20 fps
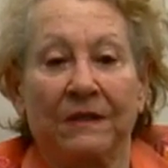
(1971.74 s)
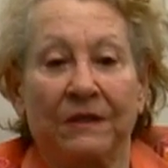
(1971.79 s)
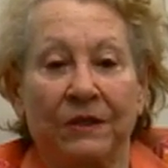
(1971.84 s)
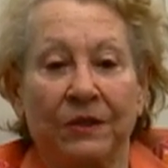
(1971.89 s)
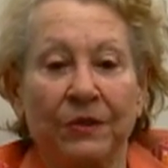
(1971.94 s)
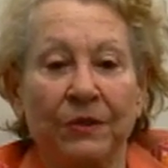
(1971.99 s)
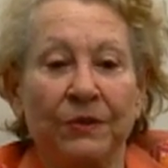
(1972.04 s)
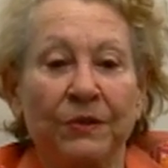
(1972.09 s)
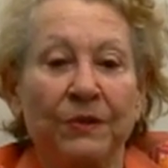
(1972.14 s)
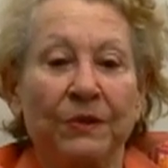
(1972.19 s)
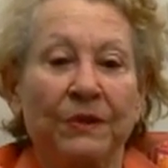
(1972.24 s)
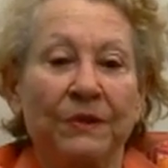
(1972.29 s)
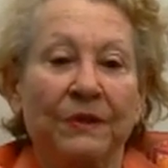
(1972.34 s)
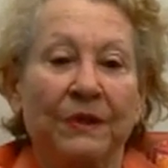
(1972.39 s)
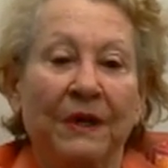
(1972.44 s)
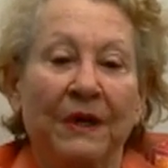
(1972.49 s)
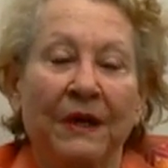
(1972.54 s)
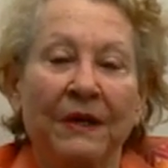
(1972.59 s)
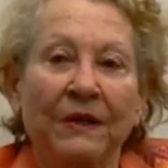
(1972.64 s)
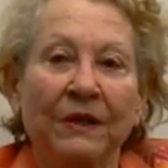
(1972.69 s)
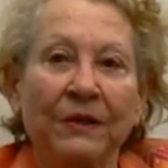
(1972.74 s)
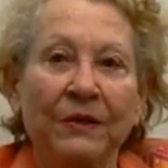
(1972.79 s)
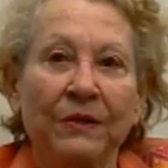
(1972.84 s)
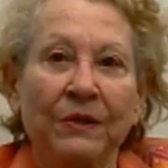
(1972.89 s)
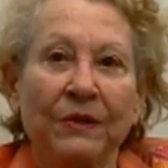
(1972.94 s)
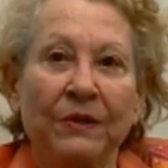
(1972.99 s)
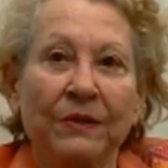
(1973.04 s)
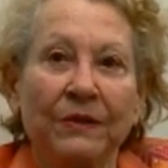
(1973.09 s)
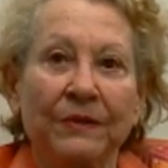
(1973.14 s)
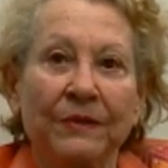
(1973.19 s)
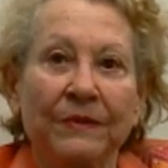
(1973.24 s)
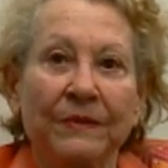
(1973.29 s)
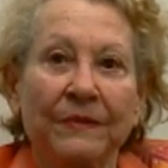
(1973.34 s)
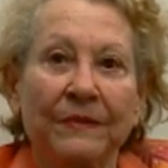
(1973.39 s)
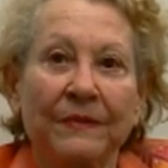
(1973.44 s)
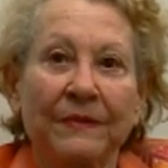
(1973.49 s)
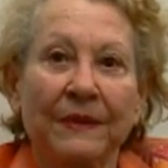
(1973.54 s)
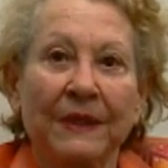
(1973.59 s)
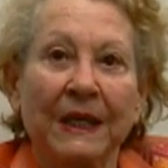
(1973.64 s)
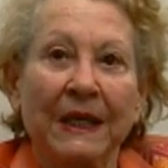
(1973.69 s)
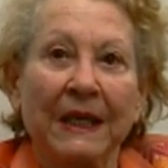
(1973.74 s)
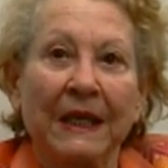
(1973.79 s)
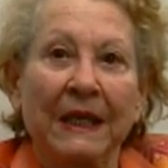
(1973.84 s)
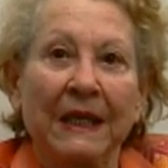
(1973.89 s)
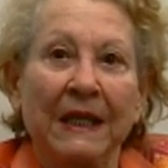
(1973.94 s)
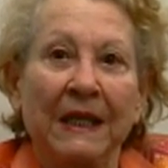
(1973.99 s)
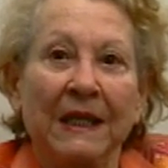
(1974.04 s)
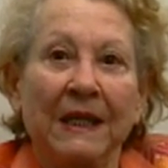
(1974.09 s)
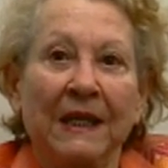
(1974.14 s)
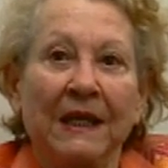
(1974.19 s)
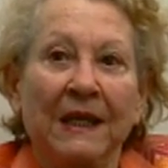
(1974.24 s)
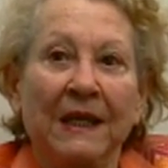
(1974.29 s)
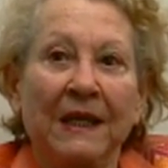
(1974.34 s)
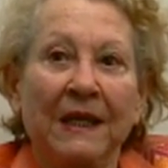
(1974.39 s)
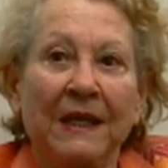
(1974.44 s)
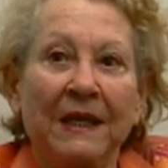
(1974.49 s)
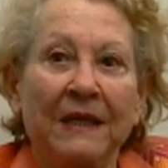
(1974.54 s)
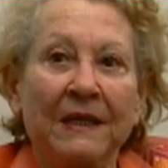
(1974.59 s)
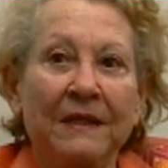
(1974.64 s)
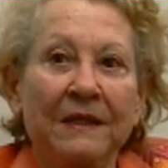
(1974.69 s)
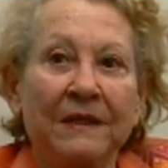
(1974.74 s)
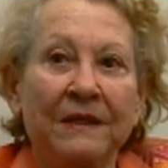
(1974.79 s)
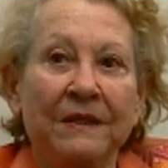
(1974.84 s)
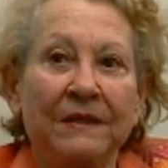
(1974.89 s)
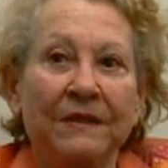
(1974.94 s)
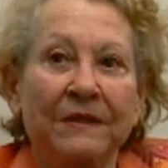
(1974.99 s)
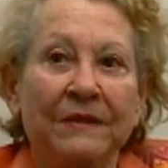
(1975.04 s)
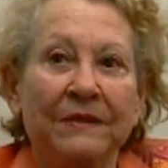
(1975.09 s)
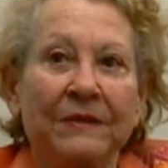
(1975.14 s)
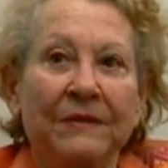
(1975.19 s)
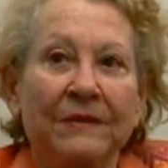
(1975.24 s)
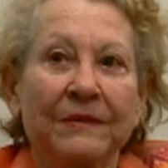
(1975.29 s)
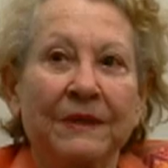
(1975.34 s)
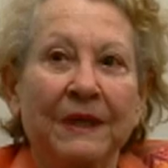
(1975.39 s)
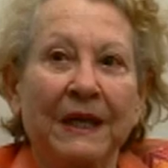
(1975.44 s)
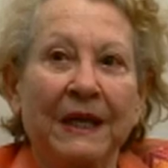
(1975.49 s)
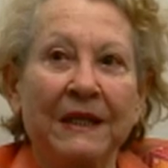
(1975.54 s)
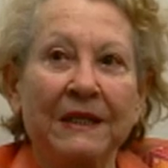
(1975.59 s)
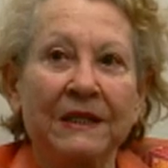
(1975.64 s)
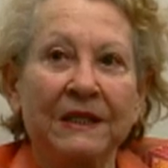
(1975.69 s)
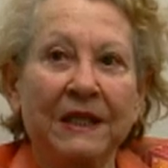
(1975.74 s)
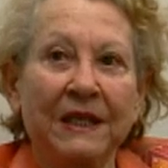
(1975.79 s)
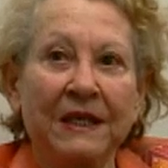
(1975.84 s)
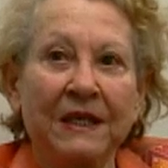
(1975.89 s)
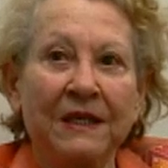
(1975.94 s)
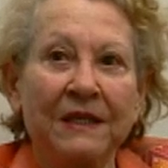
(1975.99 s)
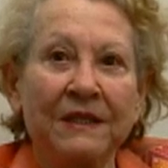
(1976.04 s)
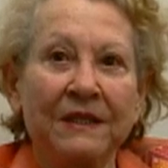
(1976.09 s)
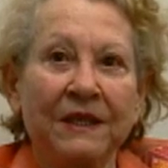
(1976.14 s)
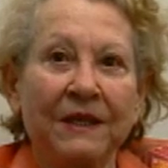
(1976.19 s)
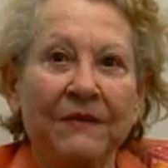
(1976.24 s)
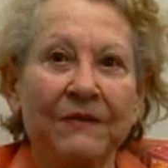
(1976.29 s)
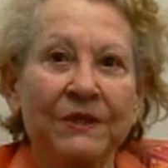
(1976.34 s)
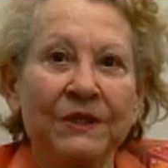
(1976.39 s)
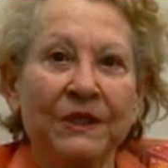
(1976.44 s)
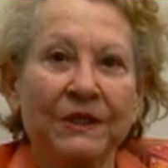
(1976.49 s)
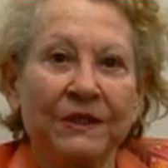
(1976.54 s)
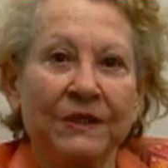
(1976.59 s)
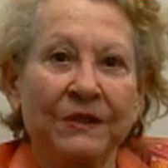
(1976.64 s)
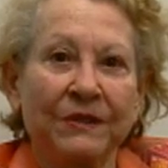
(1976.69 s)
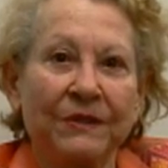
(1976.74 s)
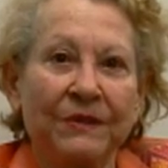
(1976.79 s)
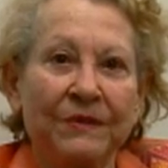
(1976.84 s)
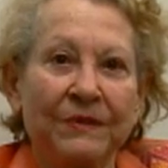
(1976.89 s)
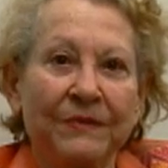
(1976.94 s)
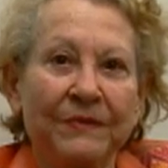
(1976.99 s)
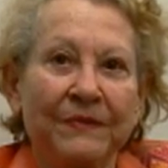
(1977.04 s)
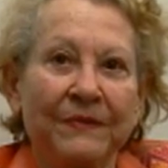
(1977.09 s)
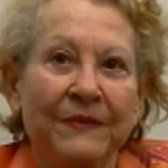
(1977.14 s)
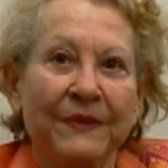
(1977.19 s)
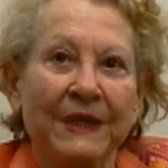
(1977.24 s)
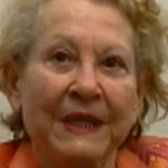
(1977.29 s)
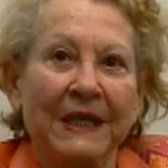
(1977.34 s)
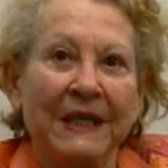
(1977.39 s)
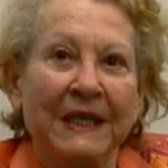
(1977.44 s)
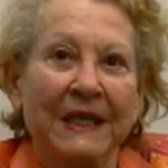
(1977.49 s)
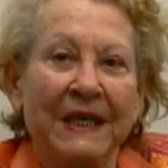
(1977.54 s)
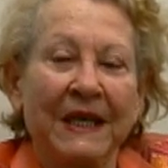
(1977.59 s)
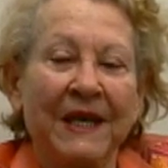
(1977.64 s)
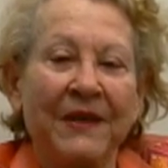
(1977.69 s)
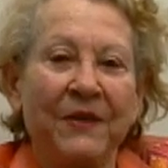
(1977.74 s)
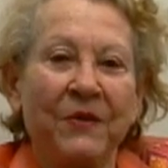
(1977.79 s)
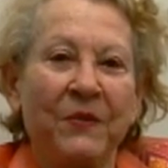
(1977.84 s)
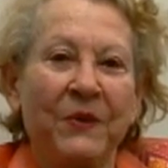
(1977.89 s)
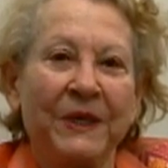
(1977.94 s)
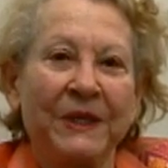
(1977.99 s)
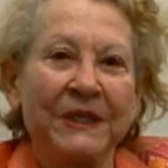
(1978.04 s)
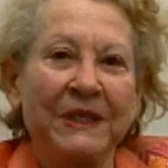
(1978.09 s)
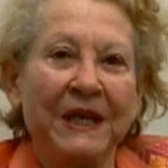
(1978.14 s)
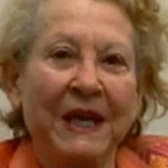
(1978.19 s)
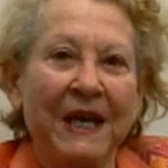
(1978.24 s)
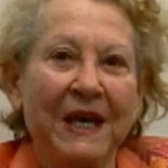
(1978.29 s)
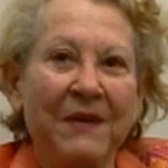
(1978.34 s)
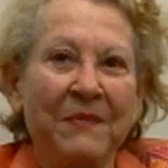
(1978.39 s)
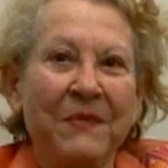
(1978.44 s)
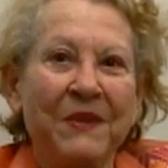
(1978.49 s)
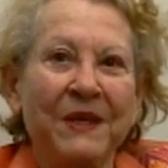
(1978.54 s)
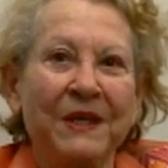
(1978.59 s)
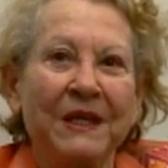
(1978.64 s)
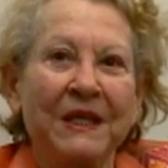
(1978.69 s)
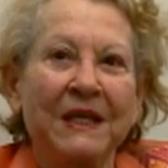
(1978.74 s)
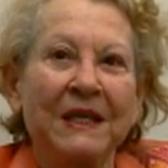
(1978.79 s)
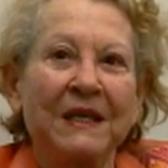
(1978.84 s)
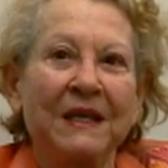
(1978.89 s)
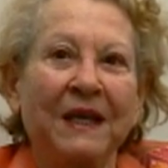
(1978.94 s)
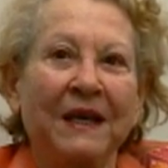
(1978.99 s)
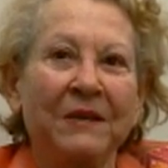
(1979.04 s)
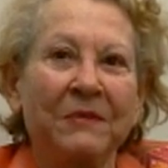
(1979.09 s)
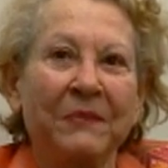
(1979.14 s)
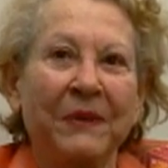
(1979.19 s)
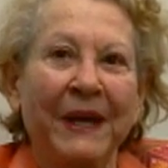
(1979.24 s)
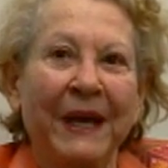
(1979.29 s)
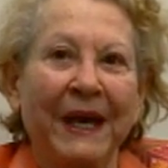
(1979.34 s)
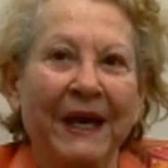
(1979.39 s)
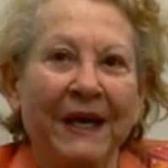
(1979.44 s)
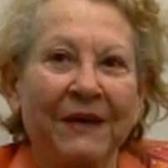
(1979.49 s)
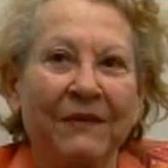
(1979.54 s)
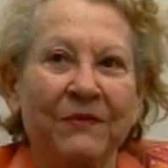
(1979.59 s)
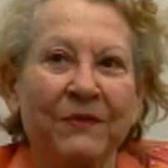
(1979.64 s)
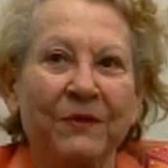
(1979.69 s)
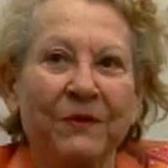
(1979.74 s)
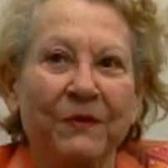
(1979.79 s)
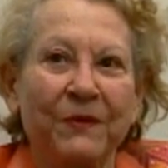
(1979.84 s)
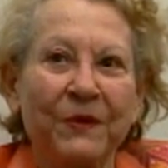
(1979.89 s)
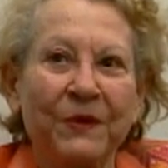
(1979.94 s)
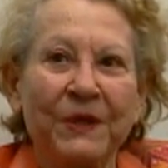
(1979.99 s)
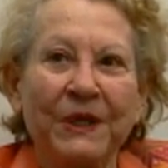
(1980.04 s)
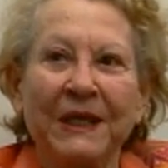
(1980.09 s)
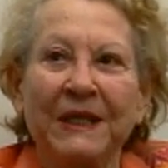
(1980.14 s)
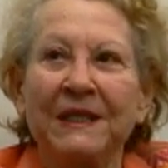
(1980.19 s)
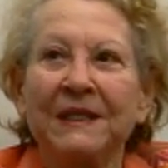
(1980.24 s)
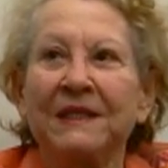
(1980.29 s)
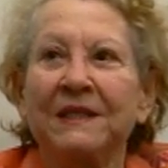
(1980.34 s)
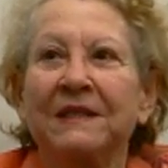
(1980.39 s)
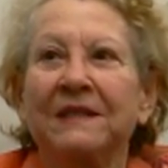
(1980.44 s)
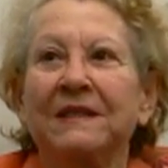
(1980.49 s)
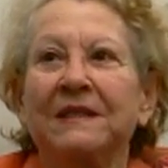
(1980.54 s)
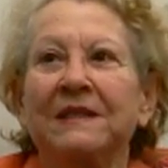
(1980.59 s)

to Honolulu. And I stayed in San Francisco. And the one time that he got back for a few days